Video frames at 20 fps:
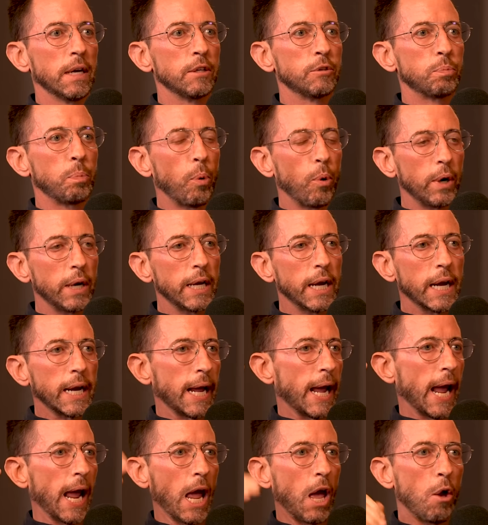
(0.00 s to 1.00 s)
Is putting on
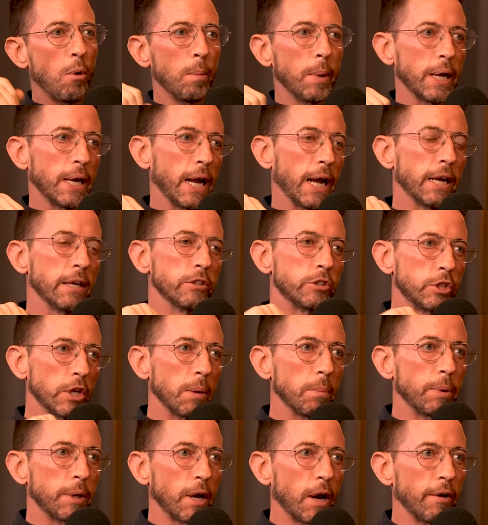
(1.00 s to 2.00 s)
a helmet and
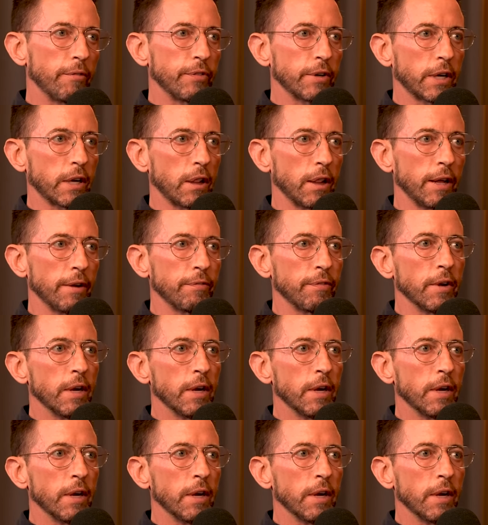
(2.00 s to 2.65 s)
jumping off a cliff.